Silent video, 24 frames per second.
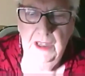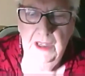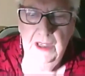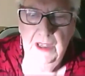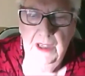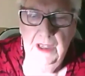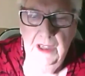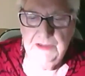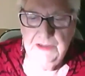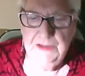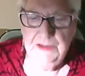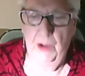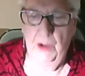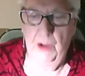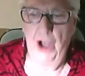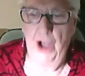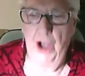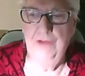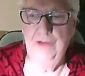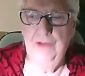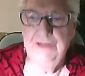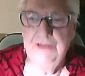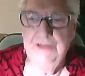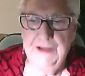So
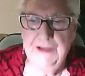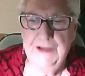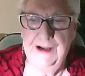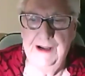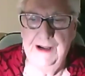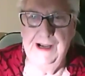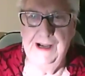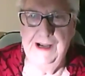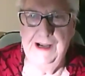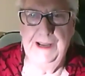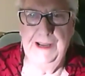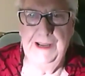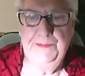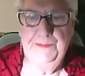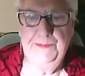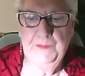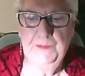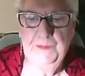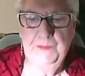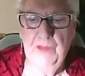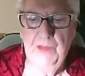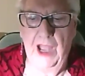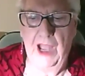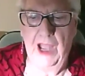over time,
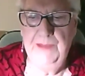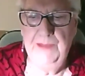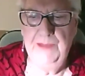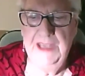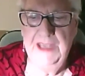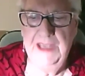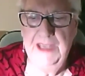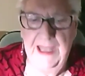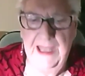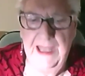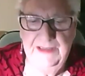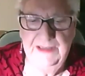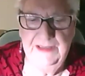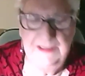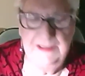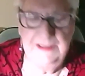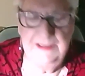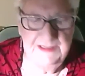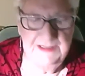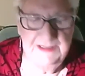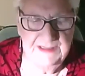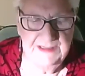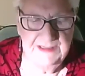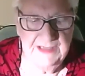I began to
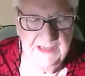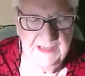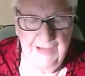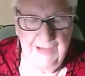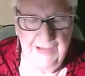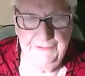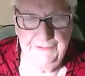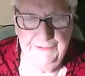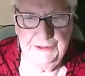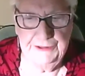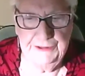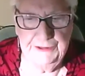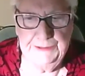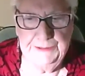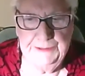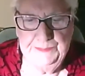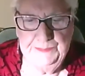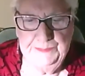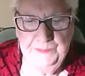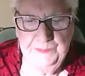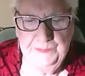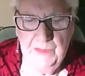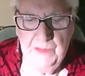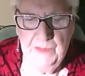discover
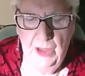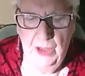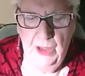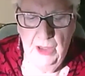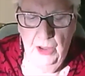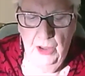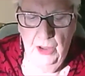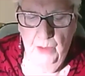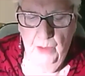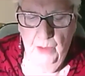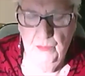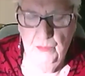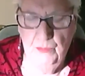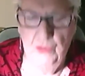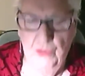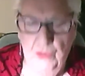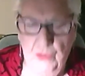more